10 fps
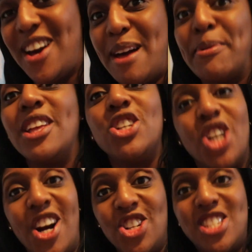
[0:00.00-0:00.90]
cut I'm gonna
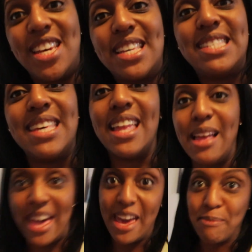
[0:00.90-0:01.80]
charge this,
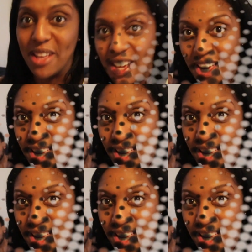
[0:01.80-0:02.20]
and I am gonna